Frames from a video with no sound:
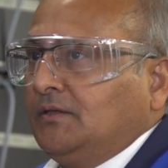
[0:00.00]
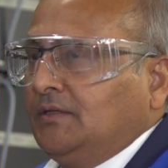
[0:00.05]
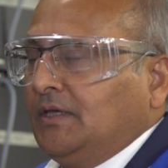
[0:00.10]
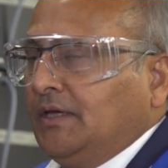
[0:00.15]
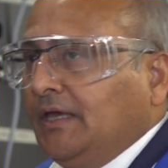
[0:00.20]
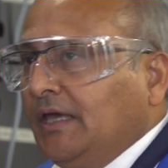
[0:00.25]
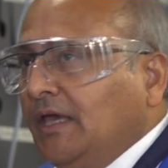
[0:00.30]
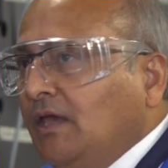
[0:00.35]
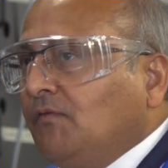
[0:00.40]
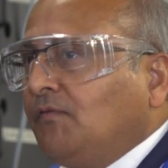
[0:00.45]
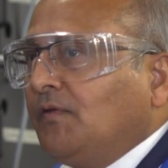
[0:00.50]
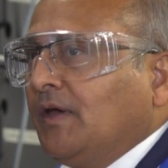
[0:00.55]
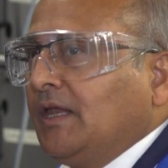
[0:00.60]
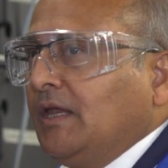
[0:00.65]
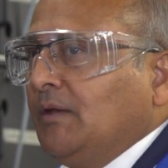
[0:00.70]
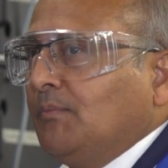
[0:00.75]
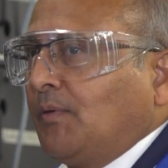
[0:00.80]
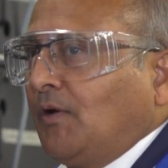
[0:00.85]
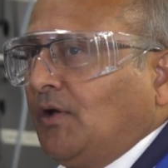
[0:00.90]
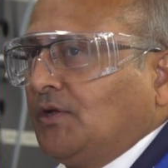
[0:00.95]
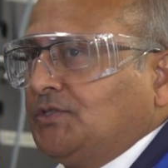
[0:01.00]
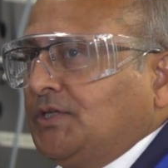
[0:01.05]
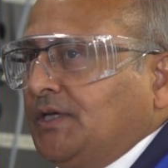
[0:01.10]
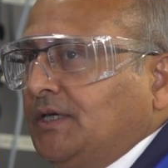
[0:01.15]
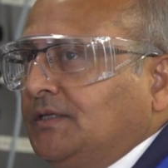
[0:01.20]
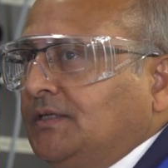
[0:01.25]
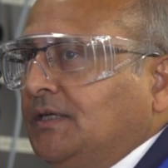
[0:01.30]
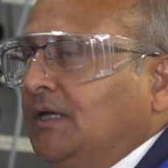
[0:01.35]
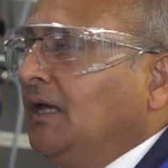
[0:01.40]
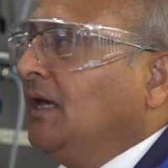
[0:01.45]
The e-ferry
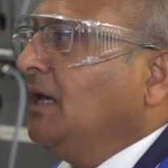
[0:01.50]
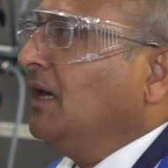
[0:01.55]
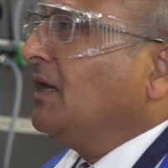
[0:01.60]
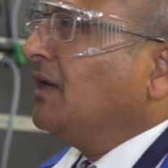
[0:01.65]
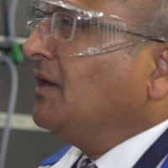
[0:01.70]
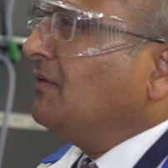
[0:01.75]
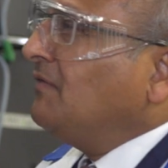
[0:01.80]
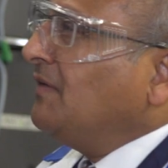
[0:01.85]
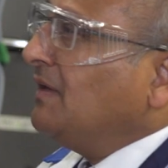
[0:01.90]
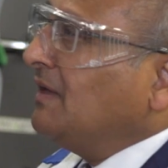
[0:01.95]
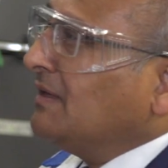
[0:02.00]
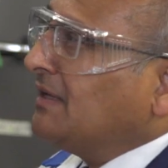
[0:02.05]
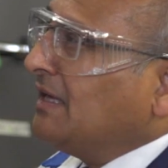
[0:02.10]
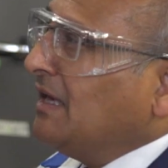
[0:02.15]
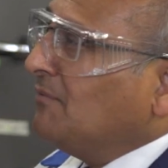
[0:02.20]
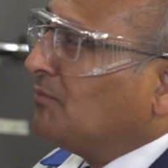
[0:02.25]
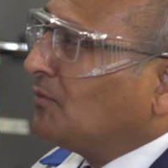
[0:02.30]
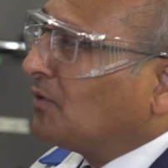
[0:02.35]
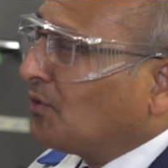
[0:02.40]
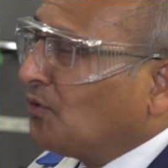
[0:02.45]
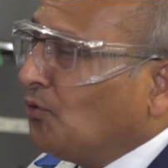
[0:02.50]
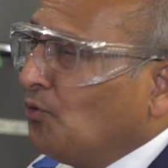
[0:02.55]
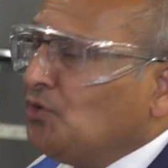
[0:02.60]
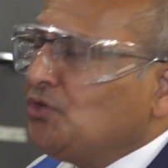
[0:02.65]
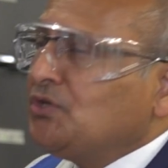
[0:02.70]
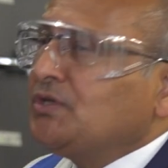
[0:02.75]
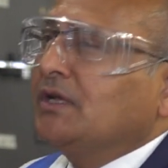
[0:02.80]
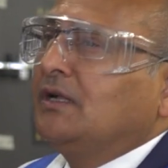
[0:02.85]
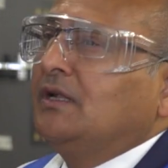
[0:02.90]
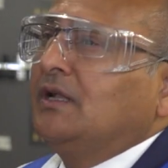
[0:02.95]
project will give
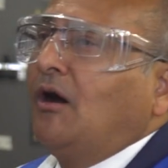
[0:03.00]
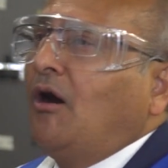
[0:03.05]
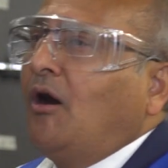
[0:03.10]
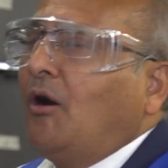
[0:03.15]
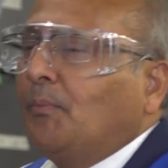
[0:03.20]
crucial